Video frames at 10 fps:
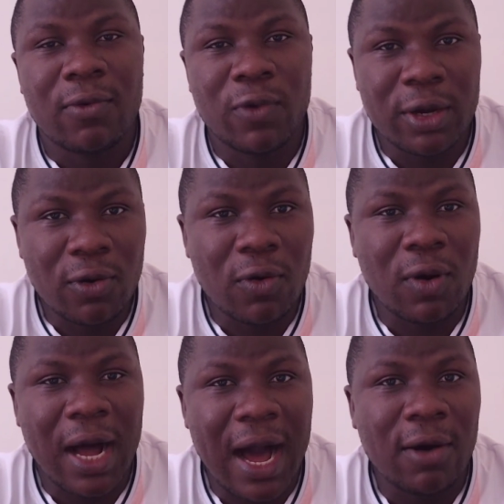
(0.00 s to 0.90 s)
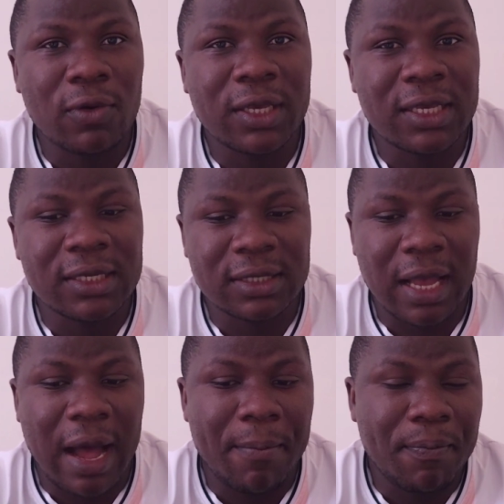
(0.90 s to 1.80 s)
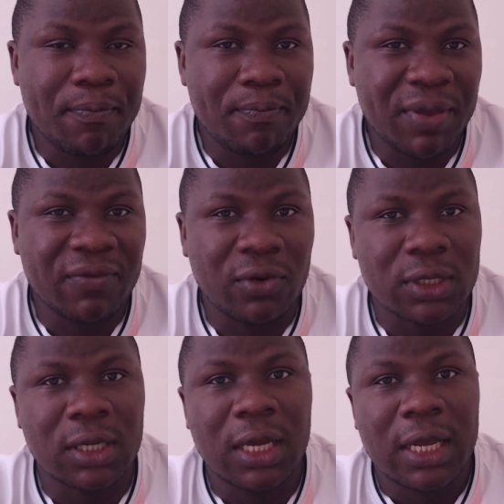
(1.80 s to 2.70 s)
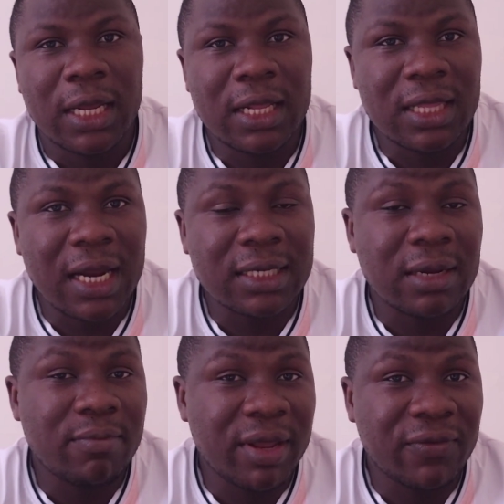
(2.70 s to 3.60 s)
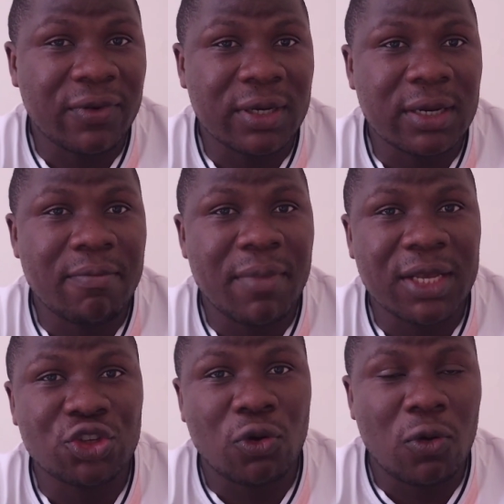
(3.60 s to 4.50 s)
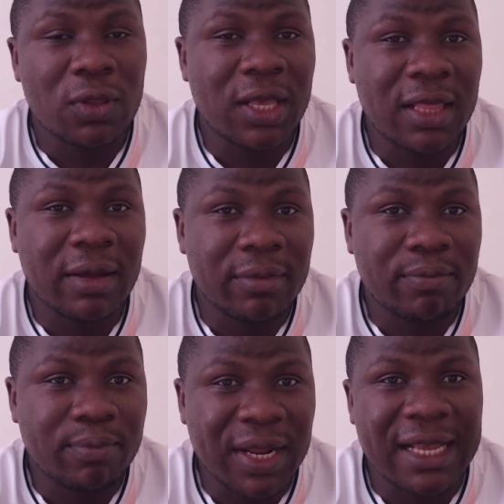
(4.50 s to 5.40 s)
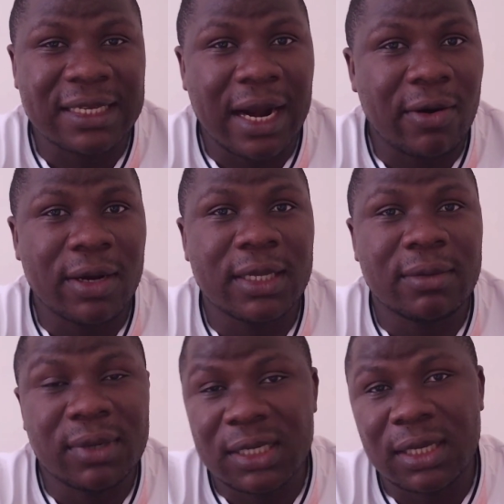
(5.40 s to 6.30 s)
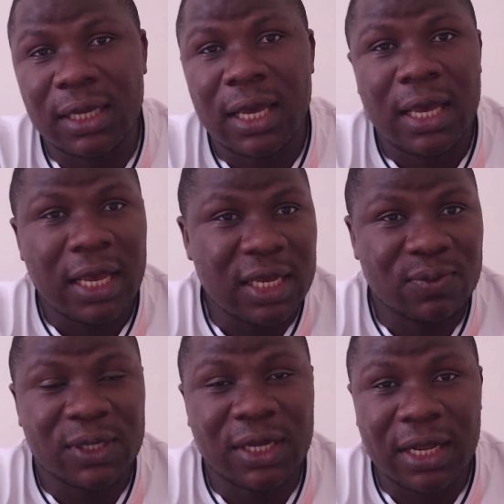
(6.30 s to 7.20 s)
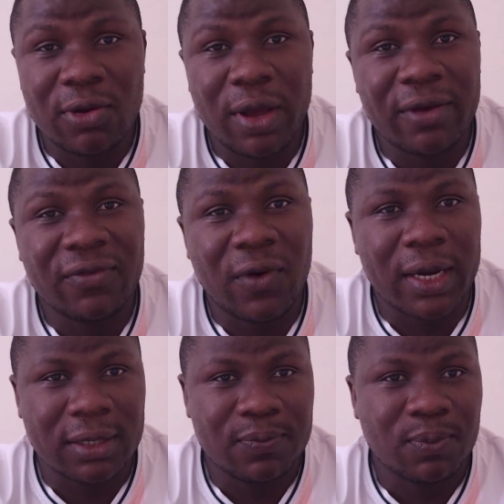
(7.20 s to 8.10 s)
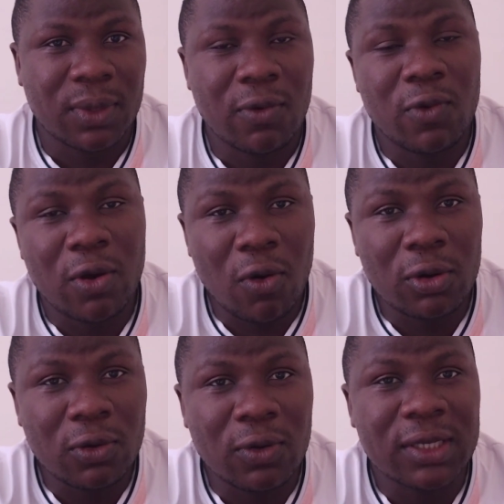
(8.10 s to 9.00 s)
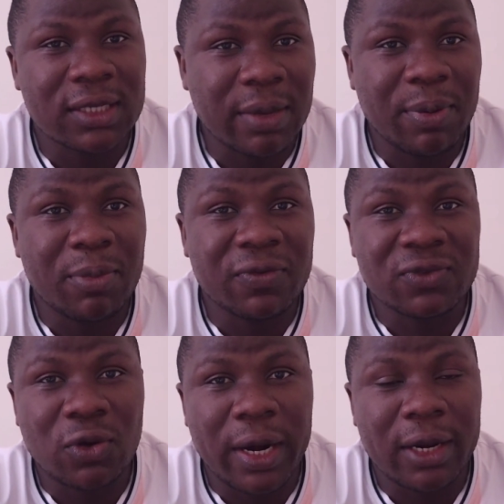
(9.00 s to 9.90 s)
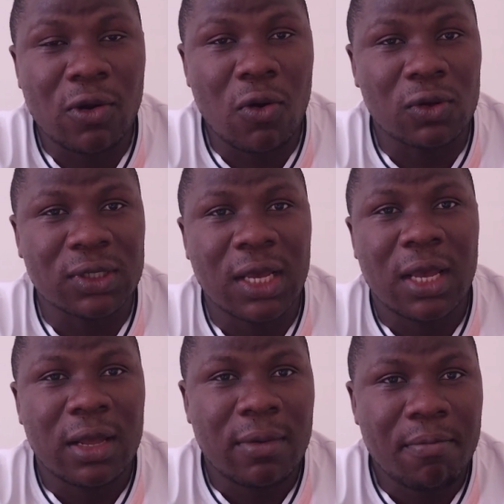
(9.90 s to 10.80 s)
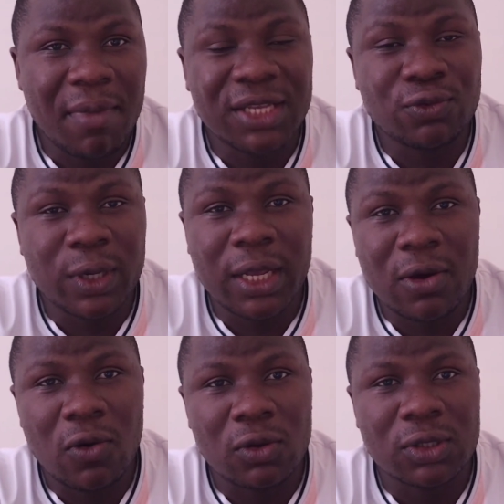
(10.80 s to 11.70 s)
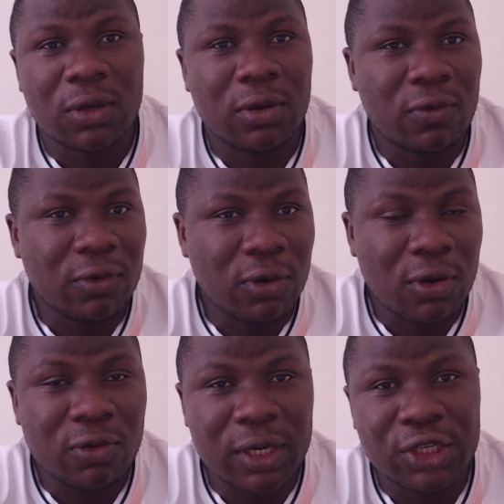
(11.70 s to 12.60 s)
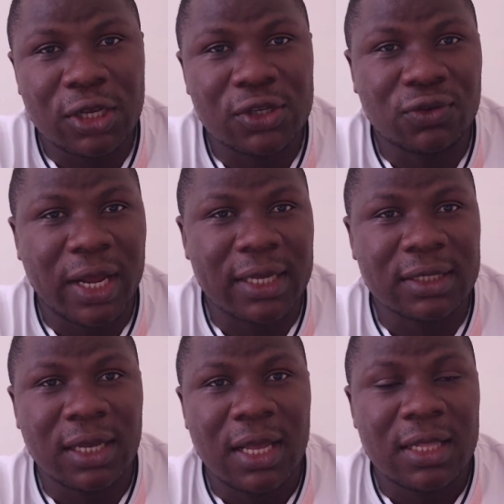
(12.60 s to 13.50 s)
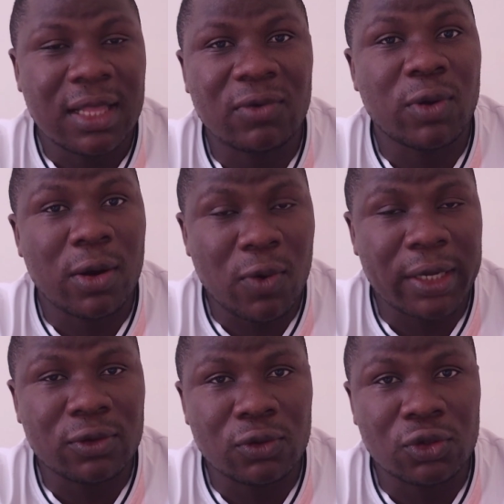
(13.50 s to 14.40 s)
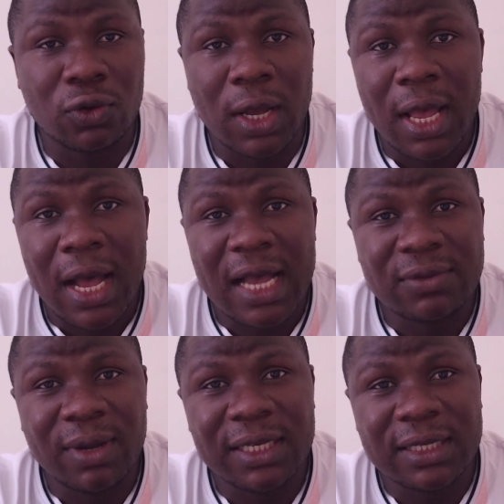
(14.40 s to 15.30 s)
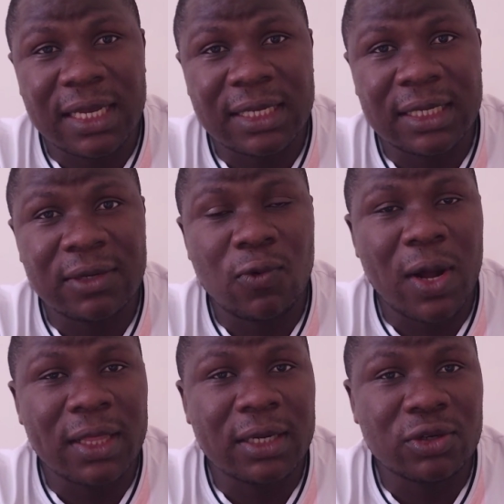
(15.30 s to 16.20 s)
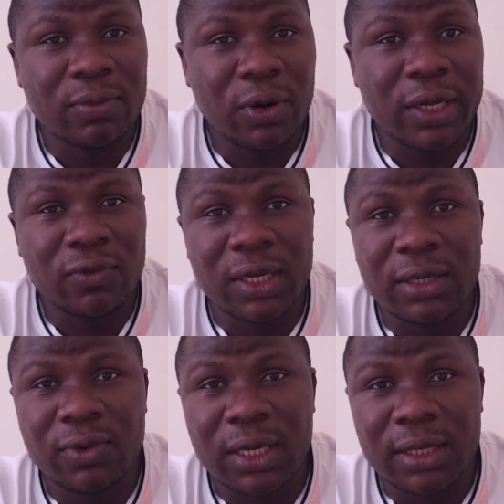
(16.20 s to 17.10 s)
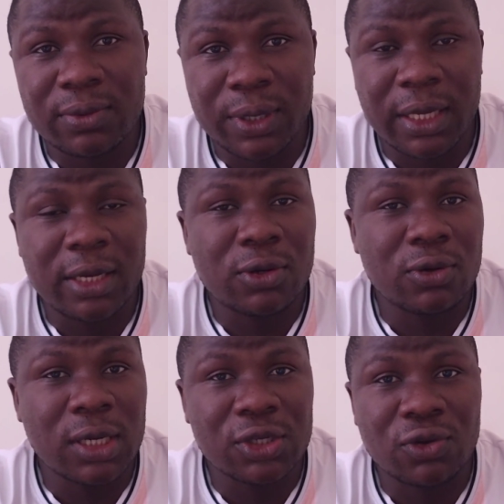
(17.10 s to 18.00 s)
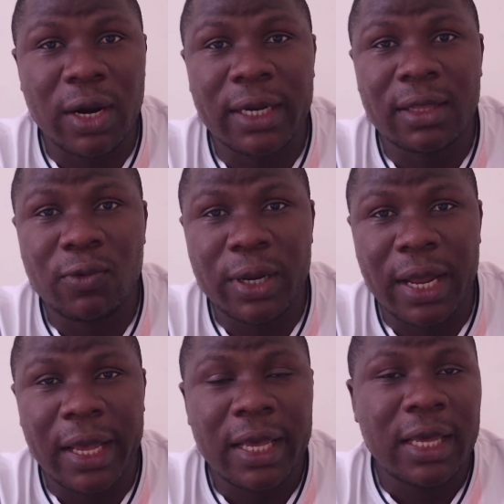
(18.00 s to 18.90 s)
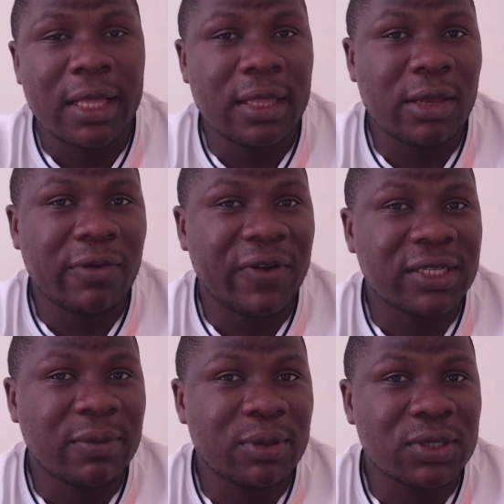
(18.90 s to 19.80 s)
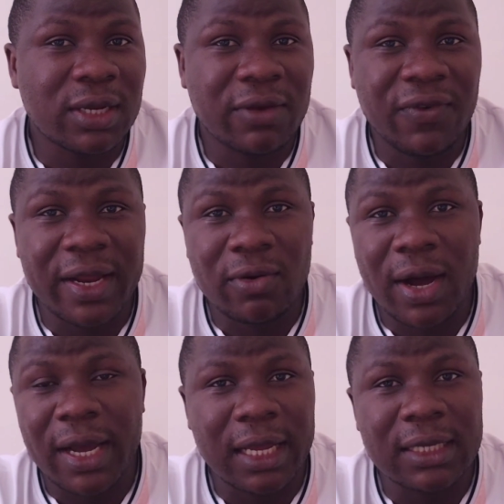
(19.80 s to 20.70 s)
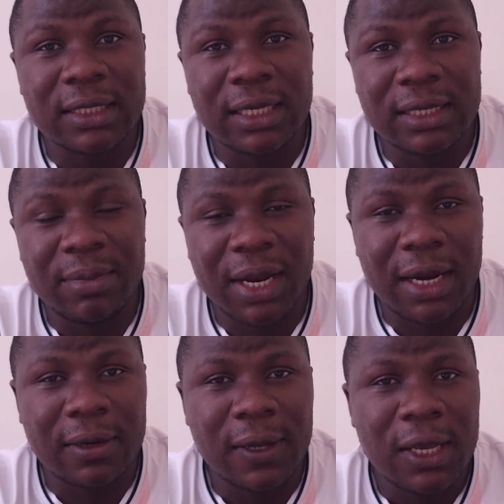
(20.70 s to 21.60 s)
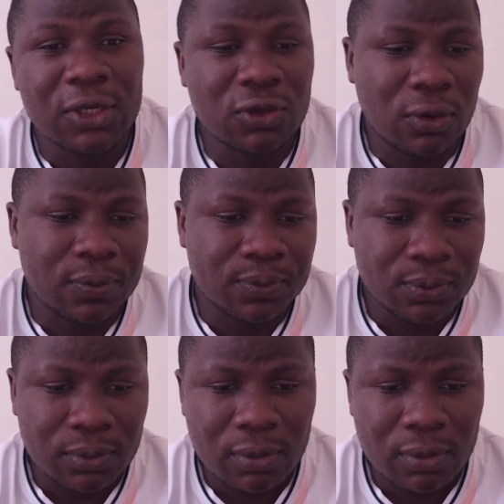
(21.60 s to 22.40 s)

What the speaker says: We know how he's a pivot in that midfield makes all the other players around him tick, especially going forward. We all know he's capable of scoring goals, match-winning goals, long-range strikes that were quite crucial as Manchester City won the treble in 2023, including scoring the winner in the UEFA Champions League final against Inter Milan. So,